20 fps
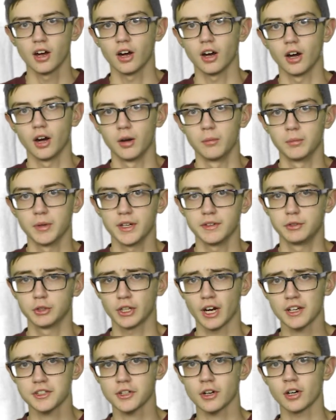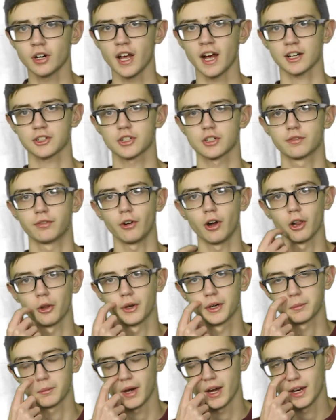Um, if you guys aren't actually
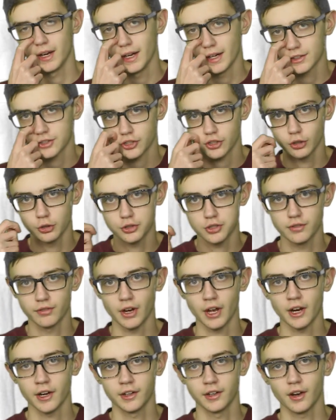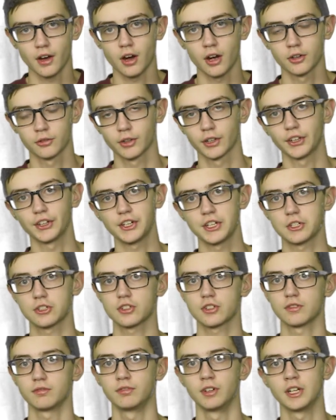following my exclusive and
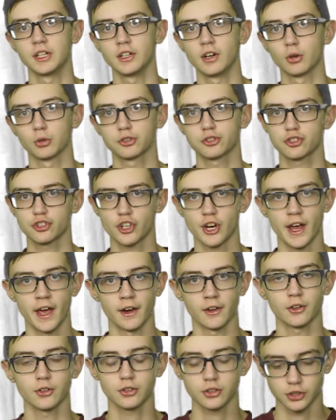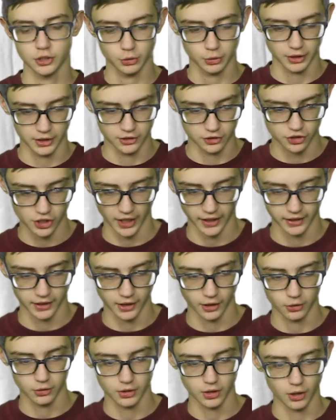unreleased videos channel, you can check it
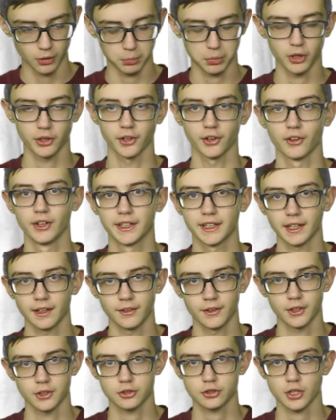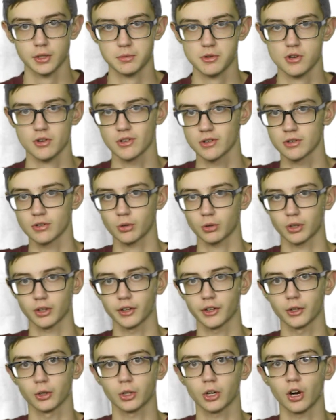out. I'll put a link in the description, or a
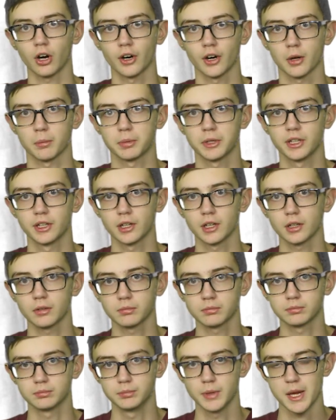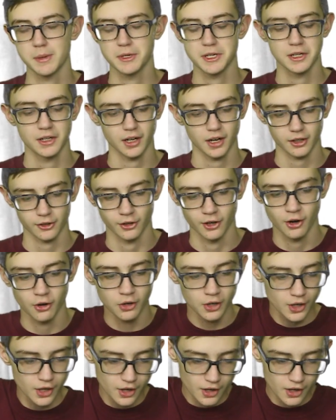little card up here, maybe, I don't know.
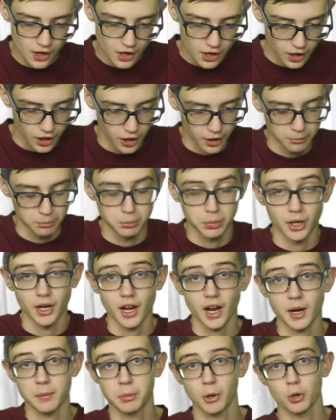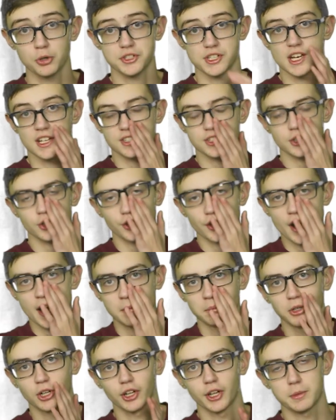Um, but I post
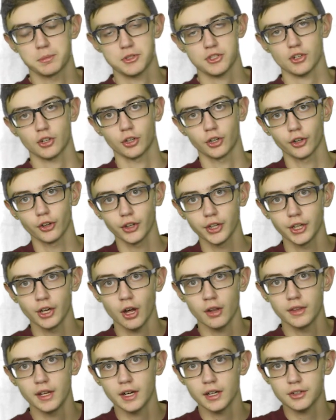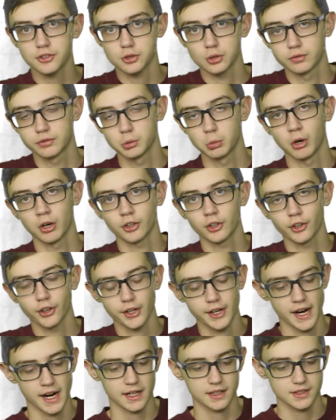Instagram clips early on there, so if you want
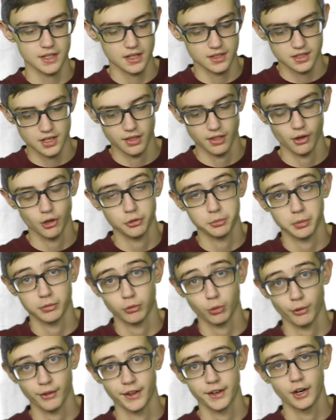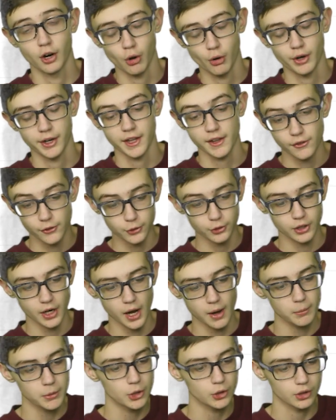early access to those before they go on
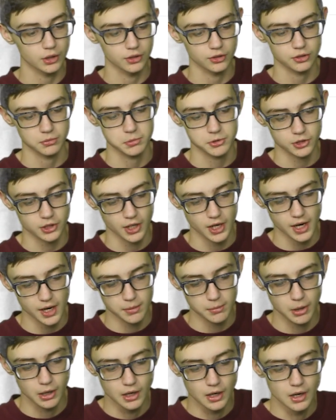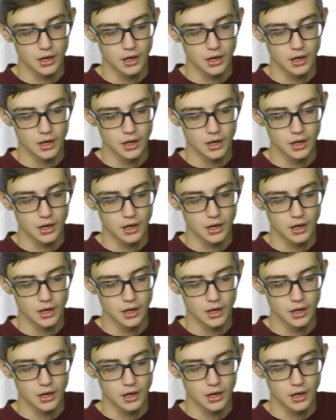Instagram, you can subscribe.